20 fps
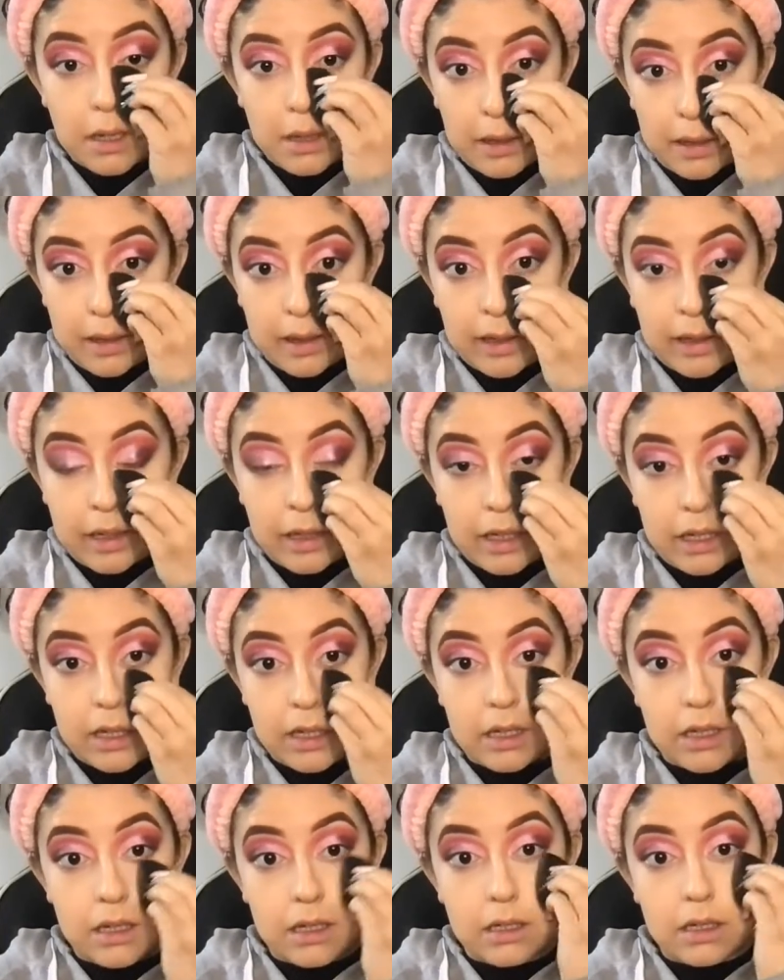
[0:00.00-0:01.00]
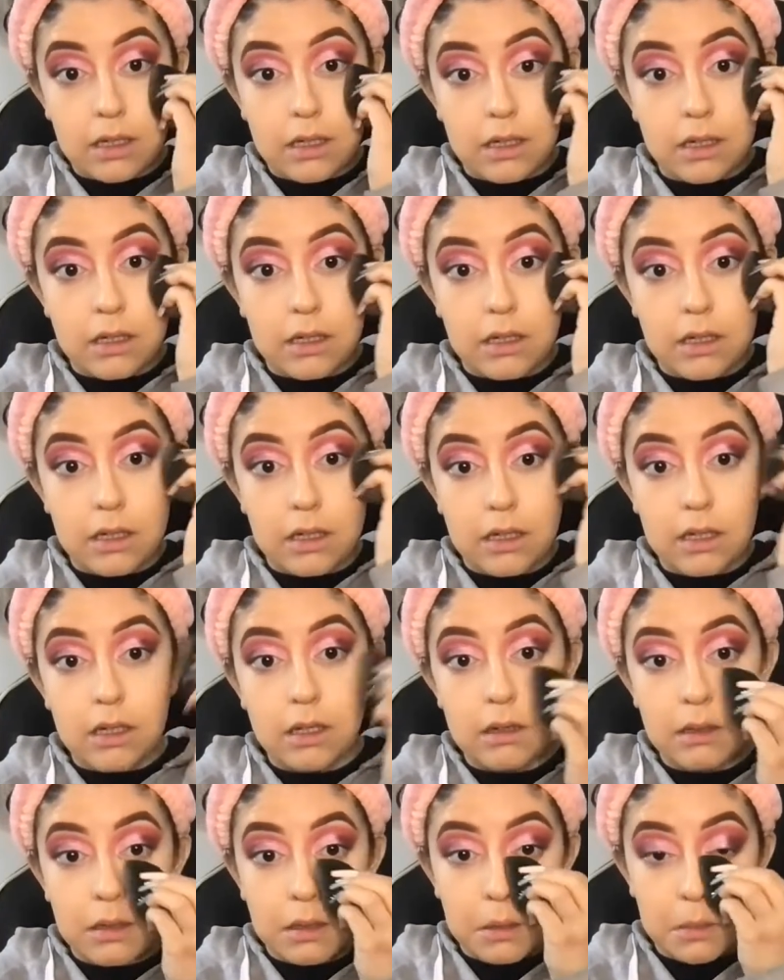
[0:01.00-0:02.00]
and
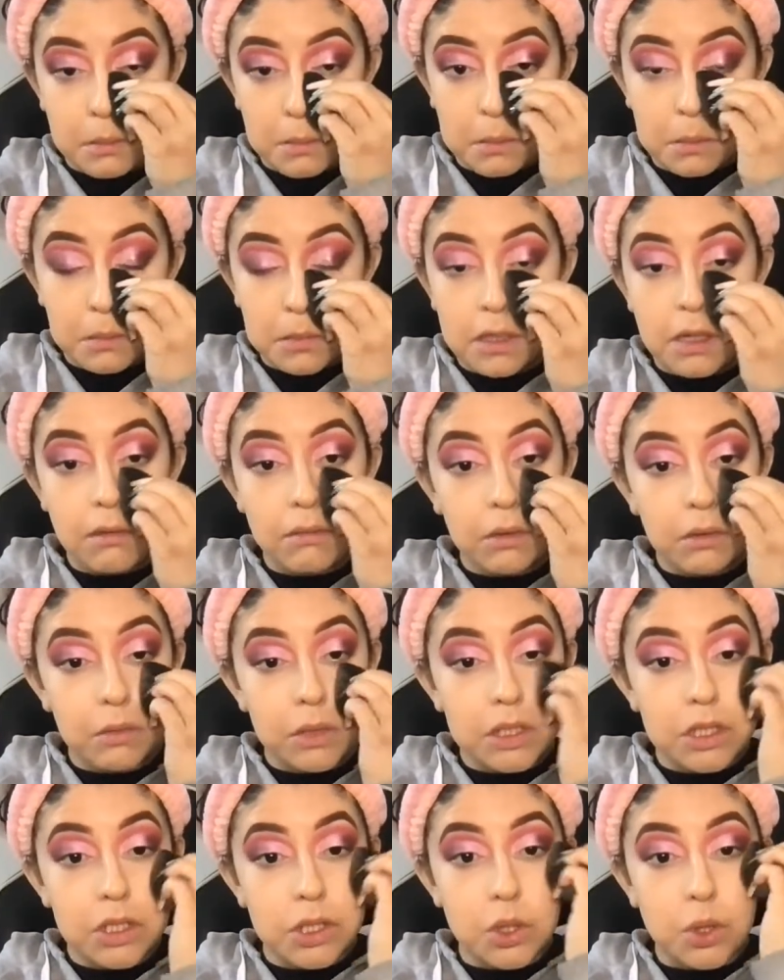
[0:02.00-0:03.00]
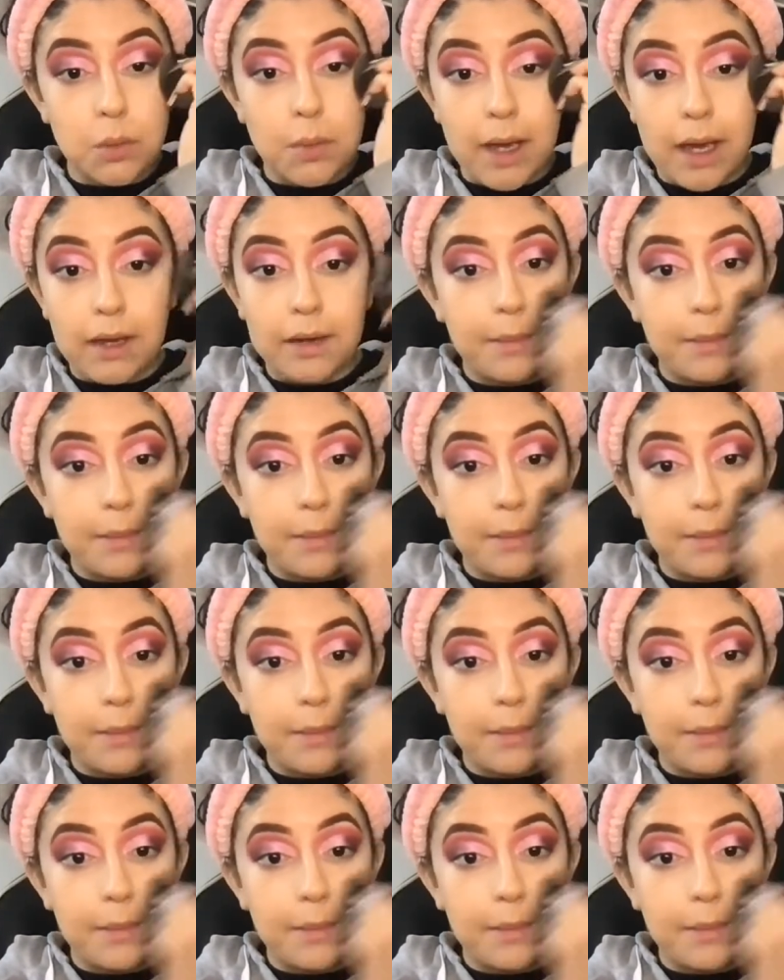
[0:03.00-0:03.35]
that one wasn't too bad.